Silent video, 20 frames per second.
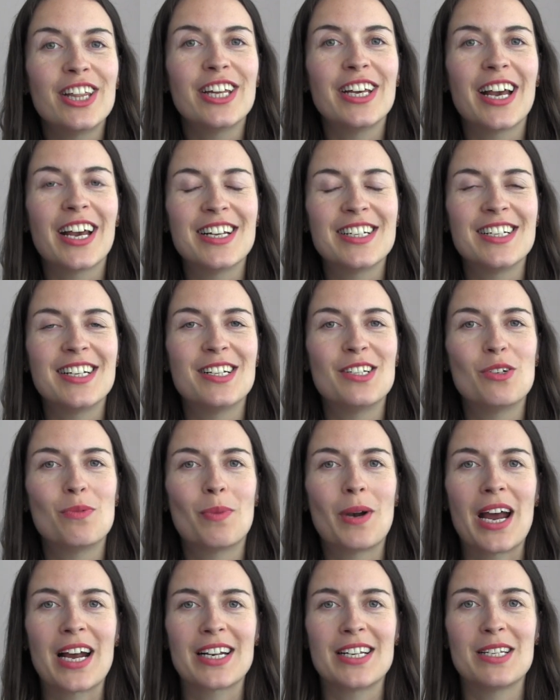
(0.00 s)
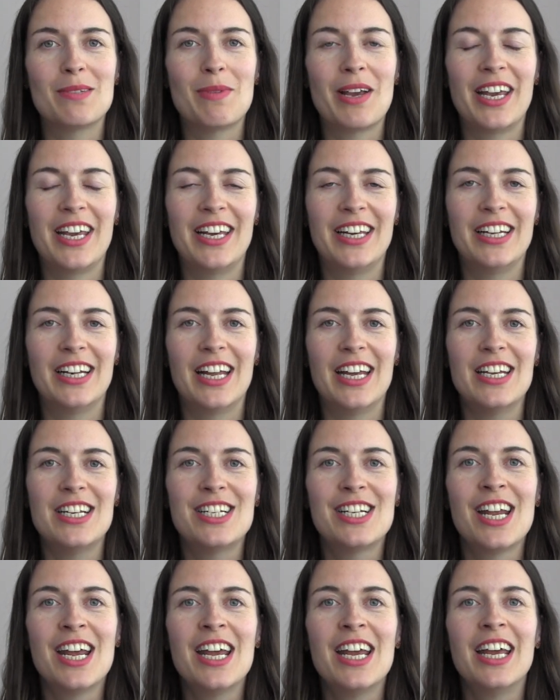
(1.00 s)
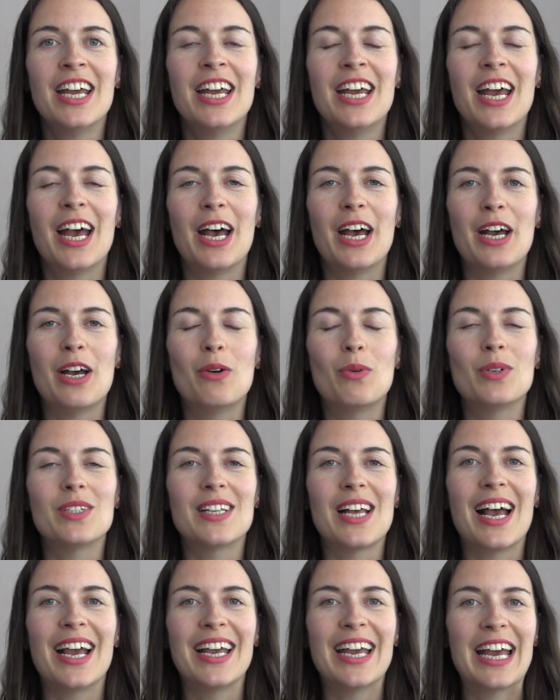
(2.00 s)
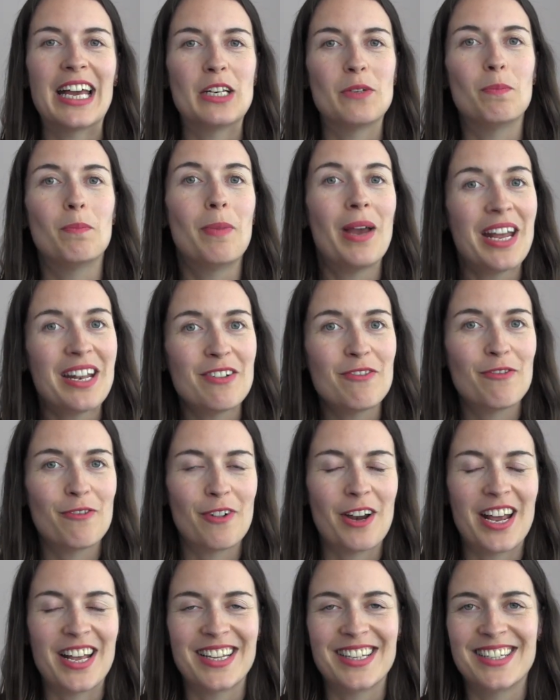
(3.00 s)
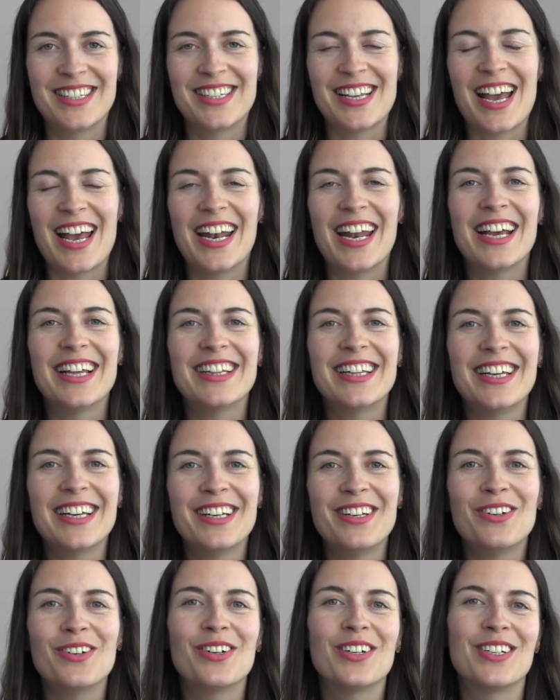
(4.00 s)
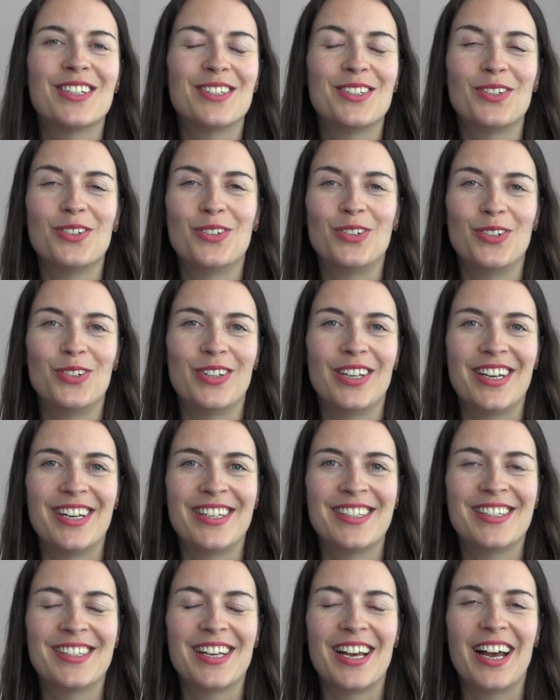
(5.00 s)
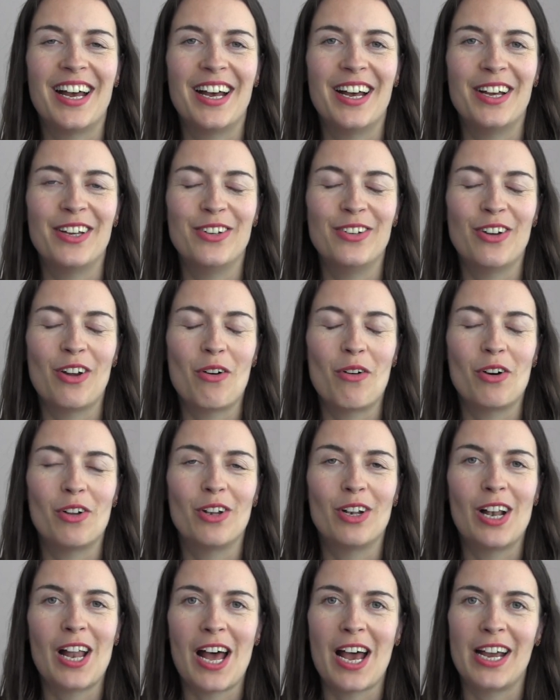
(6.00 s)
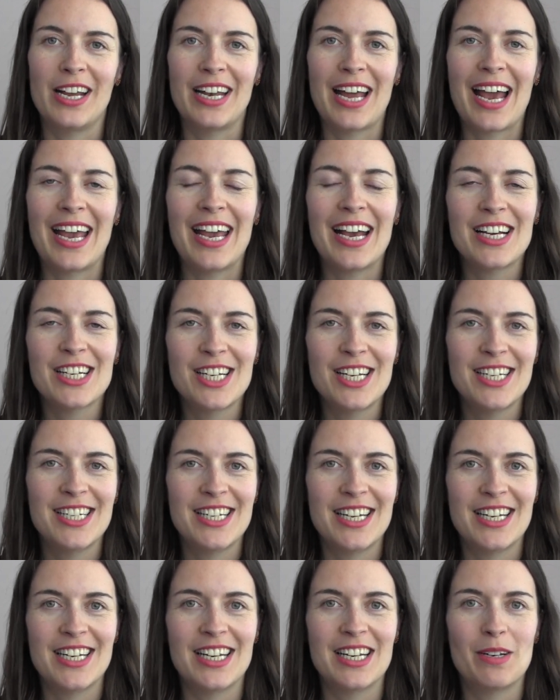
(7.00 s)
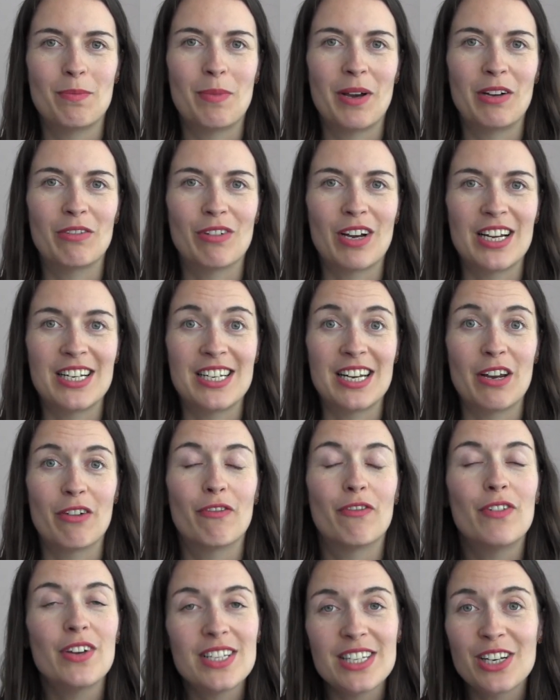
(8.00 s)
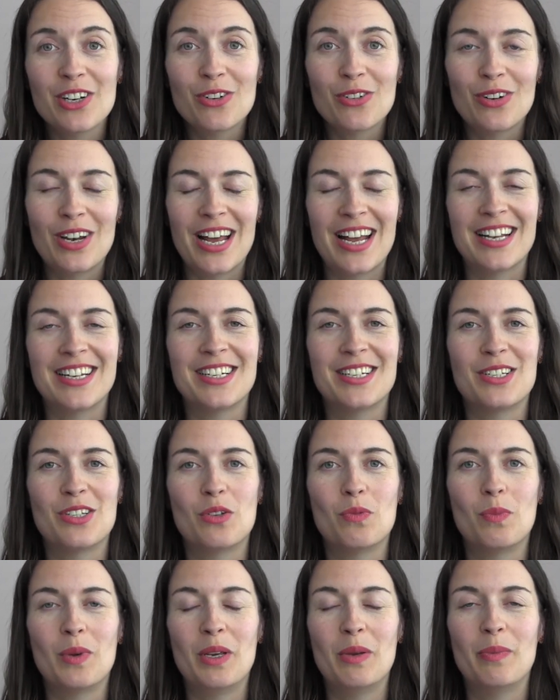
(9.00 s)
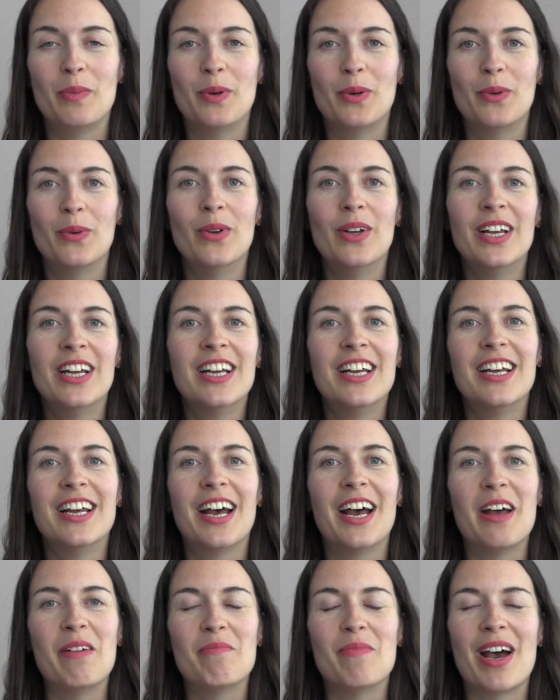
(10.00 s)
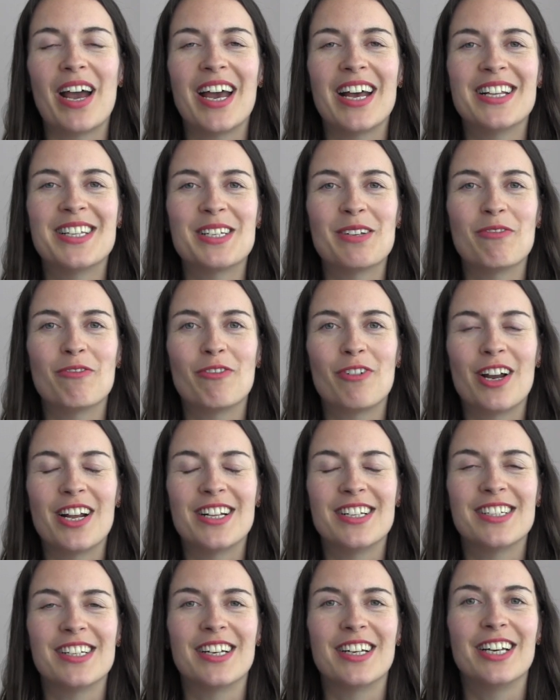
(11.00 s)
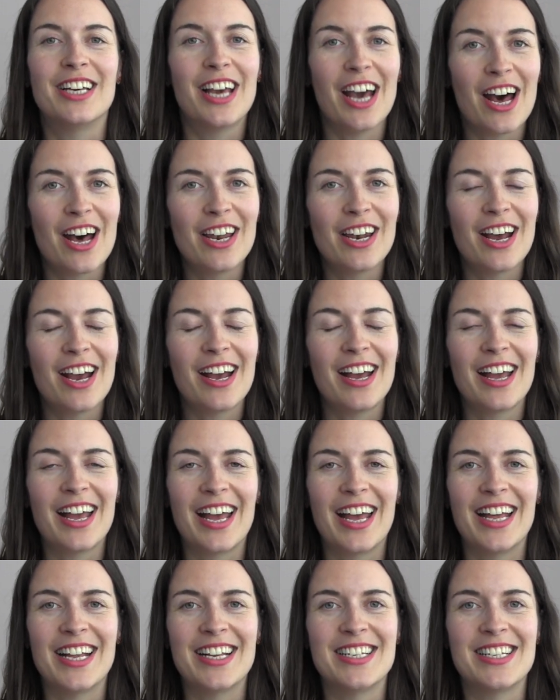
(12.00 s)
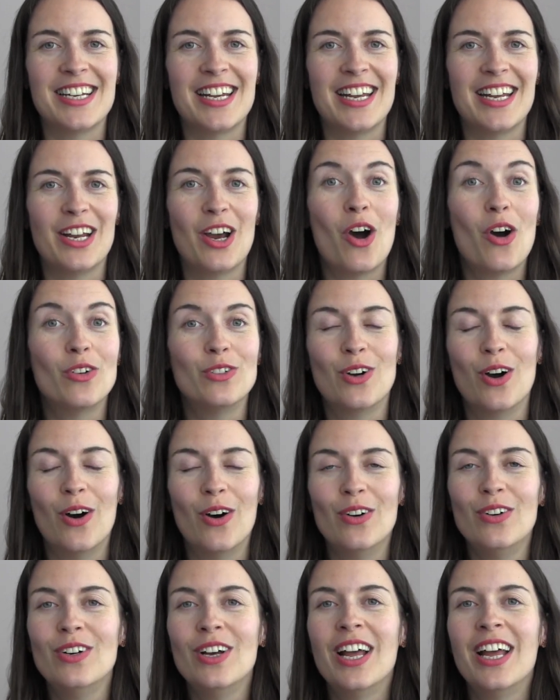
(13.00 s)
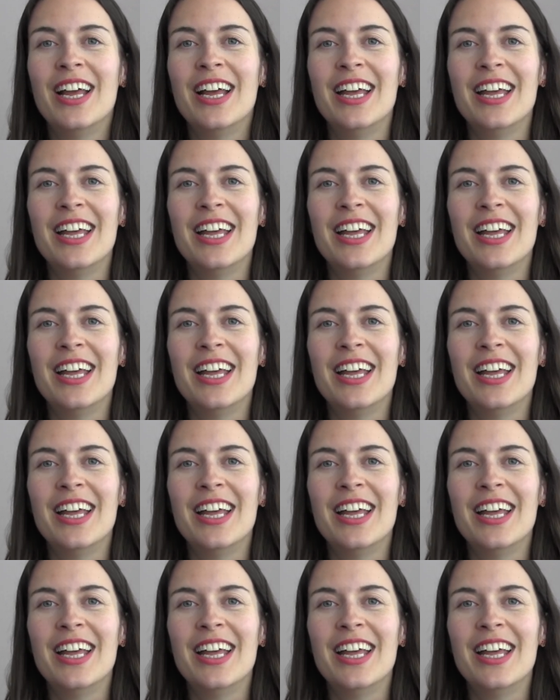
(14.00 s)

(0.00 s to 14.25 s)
thing I did to practice my English was I had pen friends, and I think you can still do this, online. I actually did it by writing physical letters to people. I had some friends in Ghana and in Hong Kong.